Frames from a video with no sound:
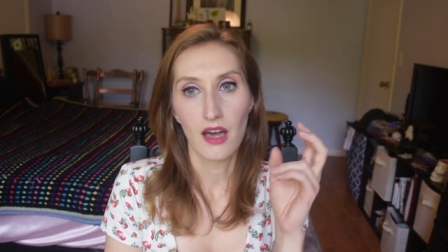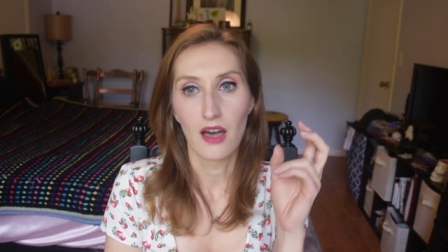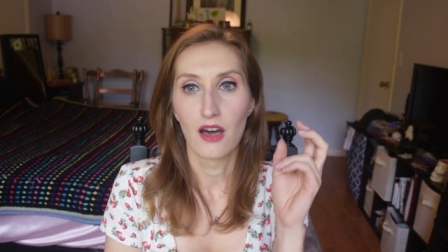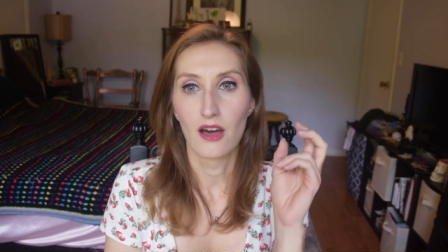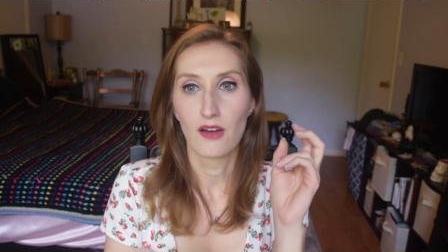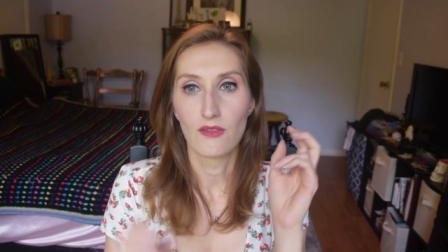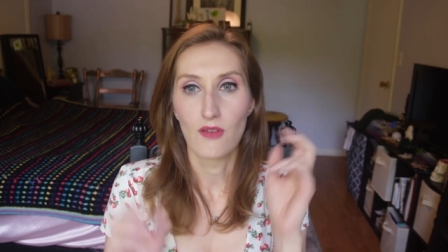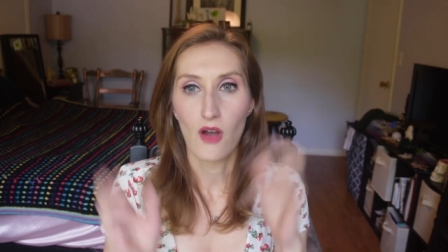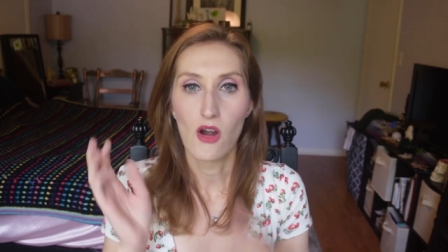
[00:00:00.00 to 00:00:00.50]

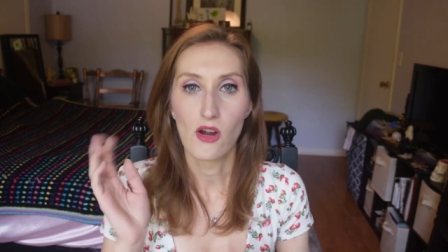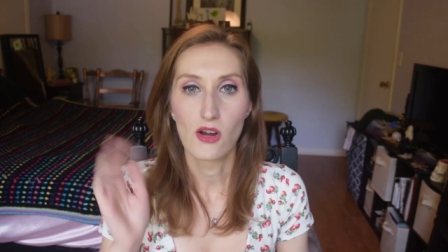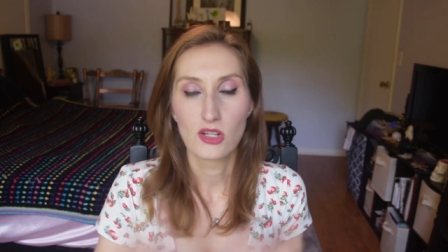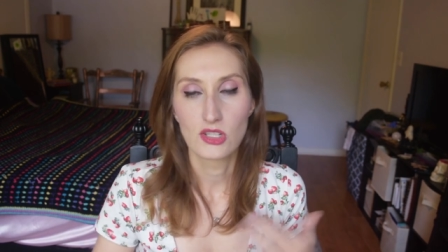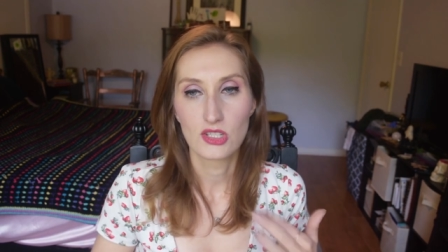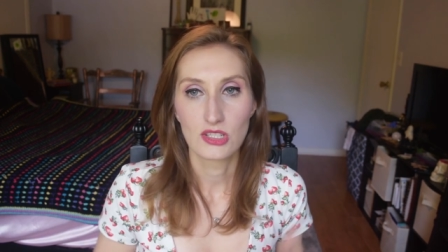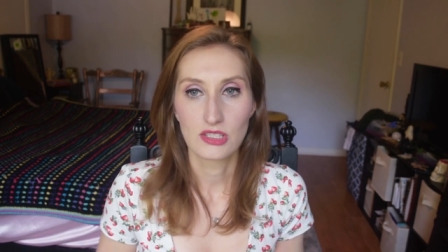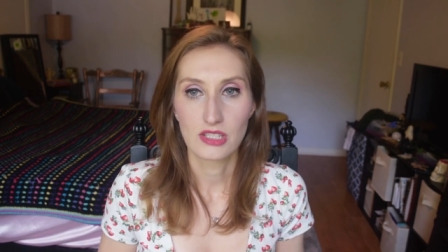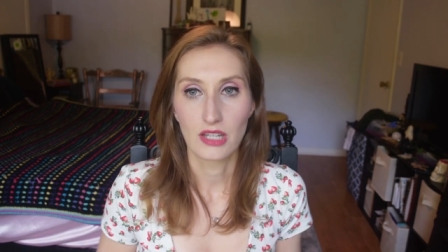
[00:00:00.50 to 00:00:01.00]
of
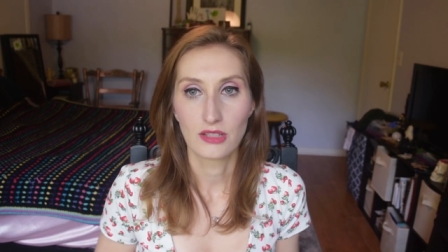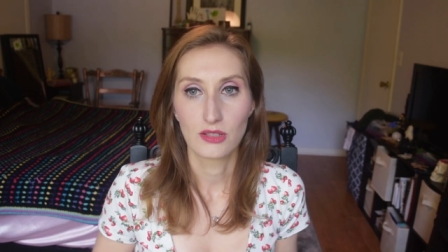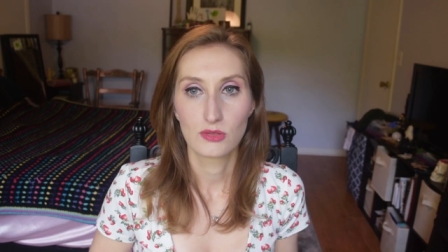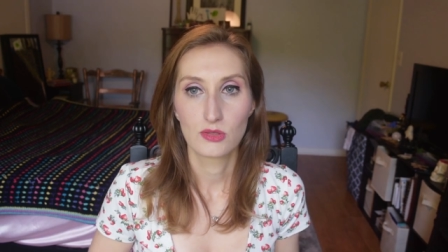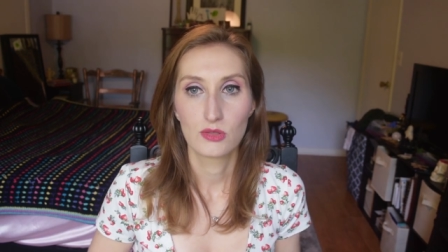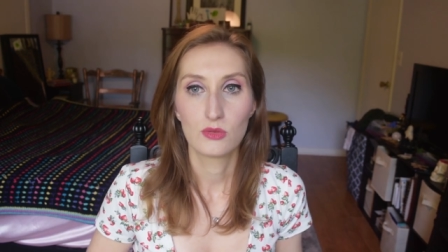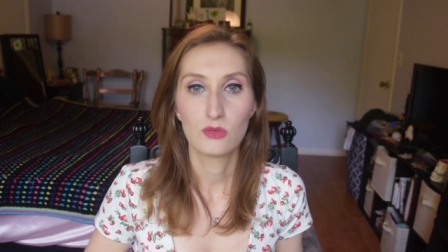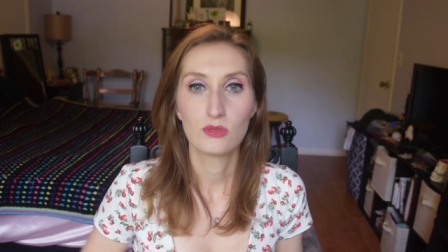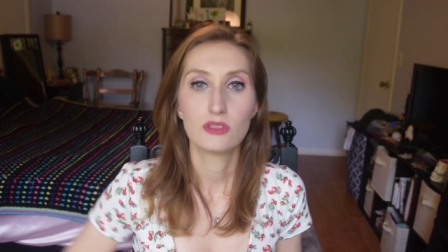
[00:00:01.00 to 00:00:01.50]
orange and
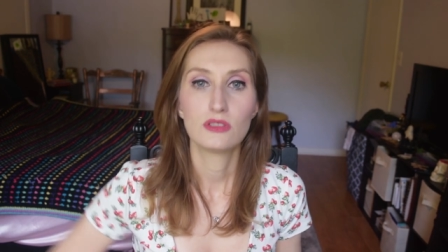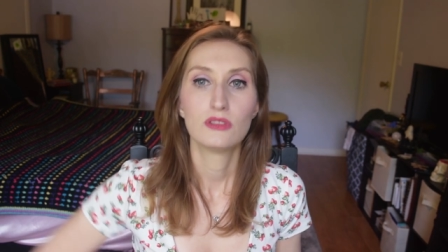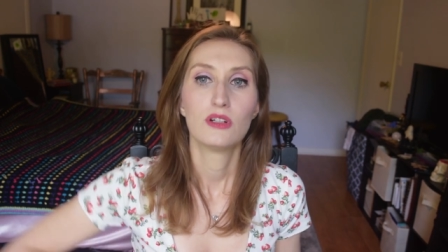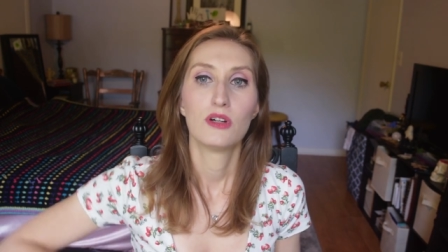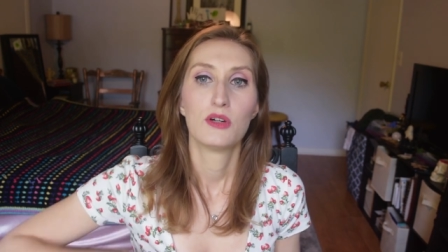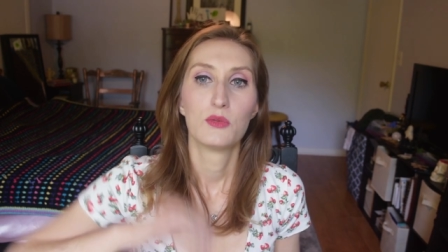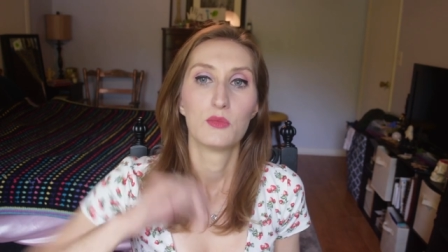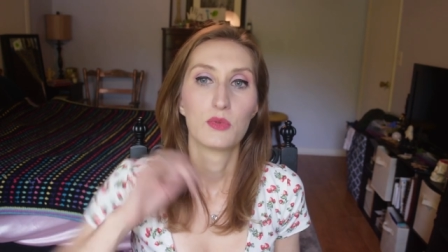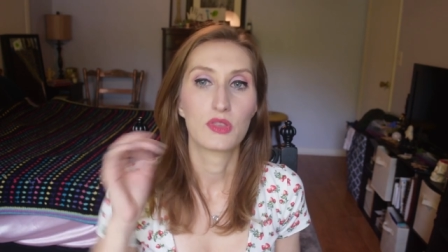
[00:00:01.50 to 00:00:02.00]
yellow
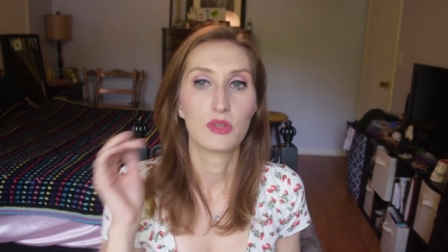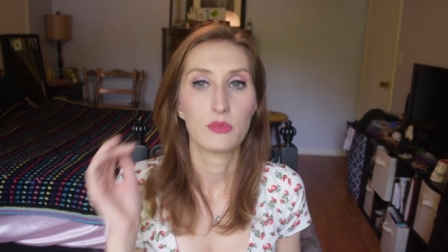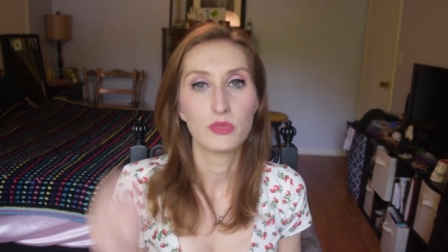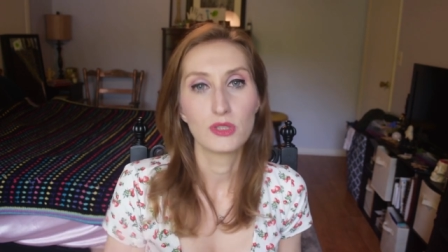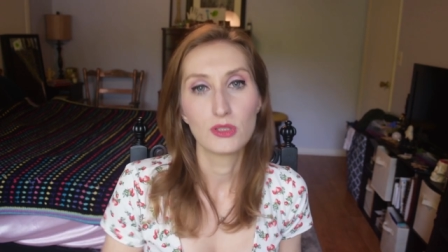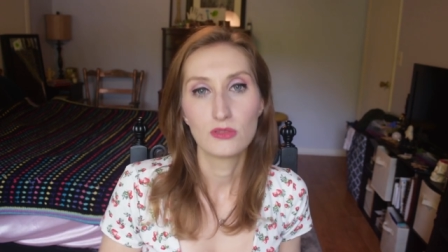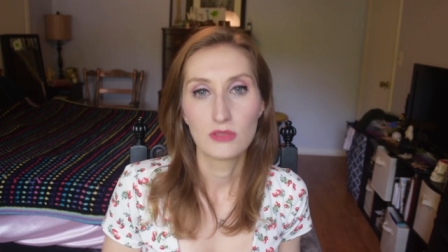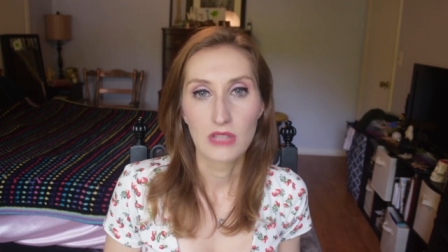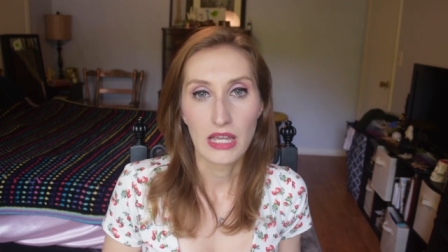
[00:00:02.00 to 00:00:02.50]
tulle with the
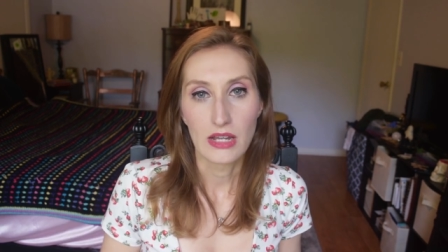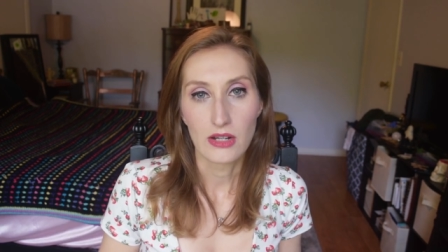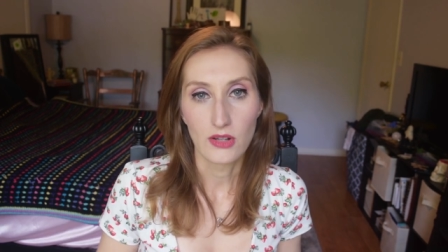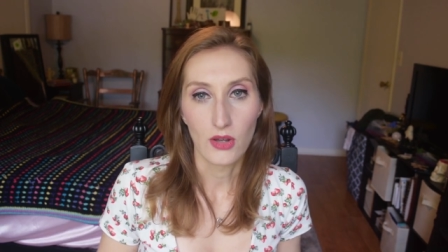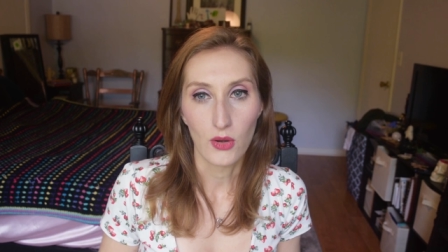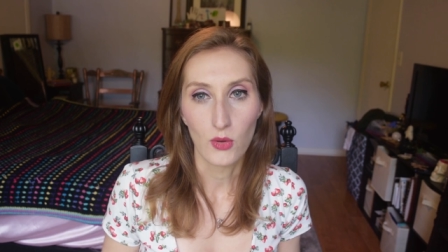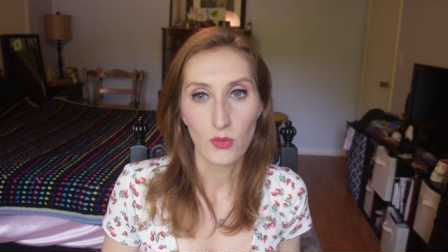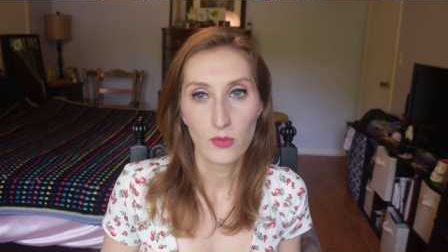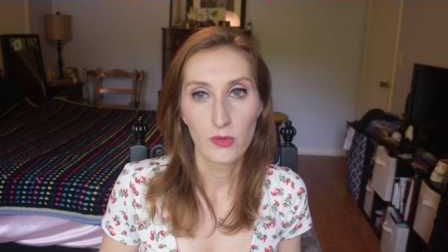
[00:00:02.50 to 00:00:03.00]
blue
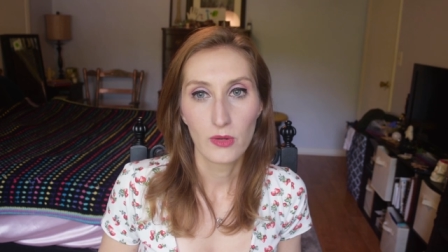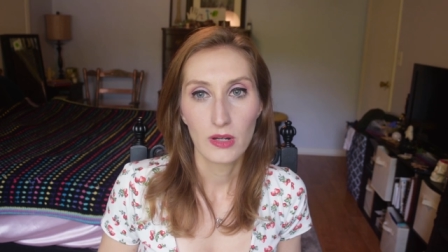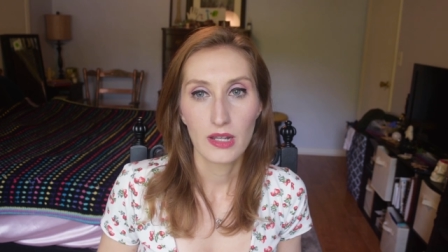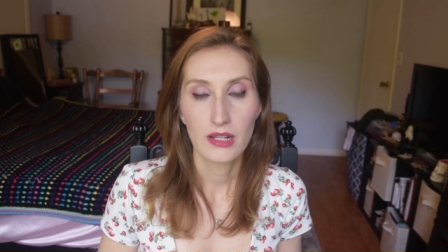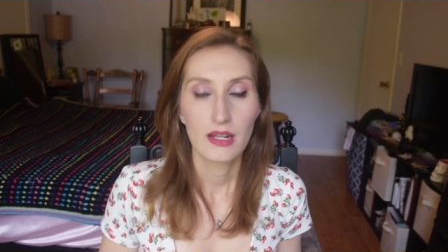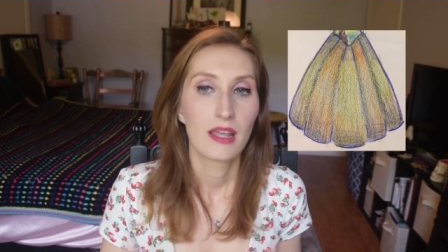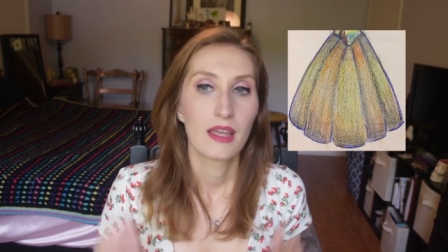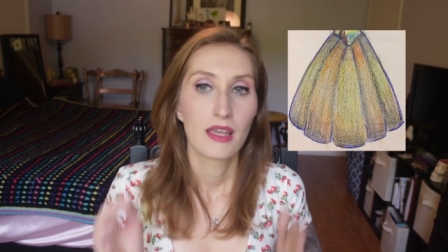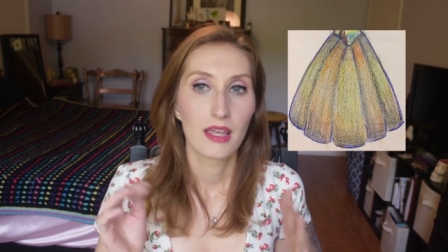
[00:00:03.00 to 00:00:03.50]
layered over
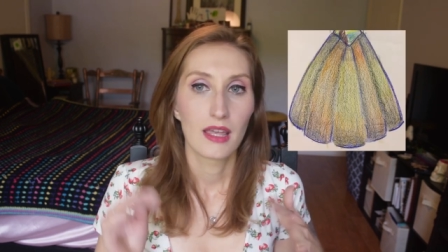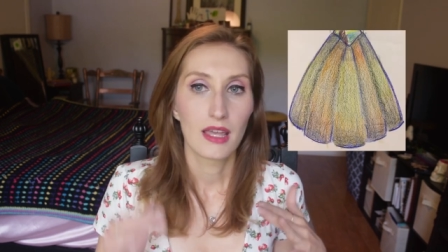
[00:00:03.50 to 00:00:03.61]
it.